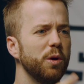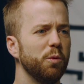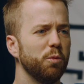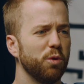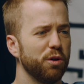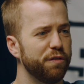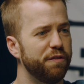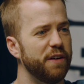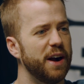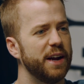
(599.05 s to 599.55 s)

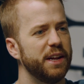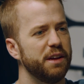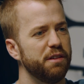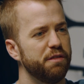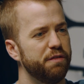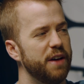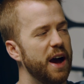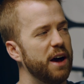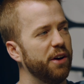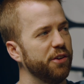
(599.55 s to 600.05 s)
were finding
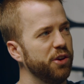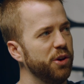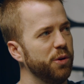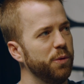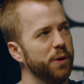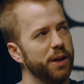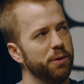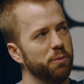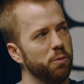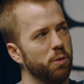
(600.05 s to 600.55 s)

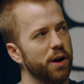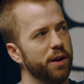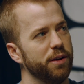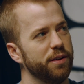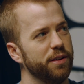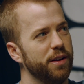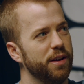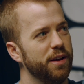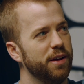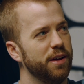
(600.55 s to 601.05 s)
value in
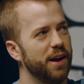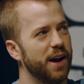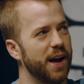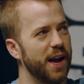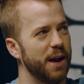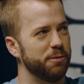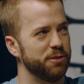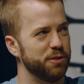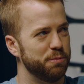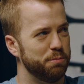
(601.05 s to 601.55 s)
what
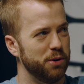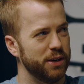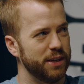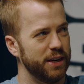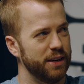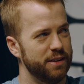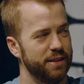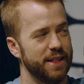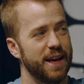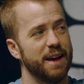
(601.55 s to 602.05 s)
I was
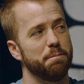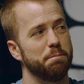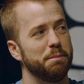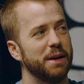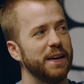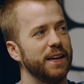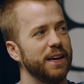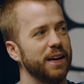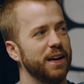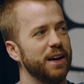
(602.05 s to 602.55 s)
bringing to that
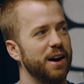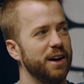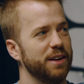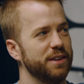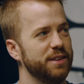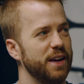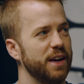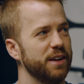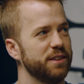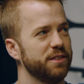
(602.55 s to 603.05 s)
meeting
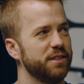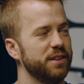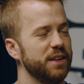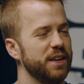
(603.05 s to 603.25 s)
context.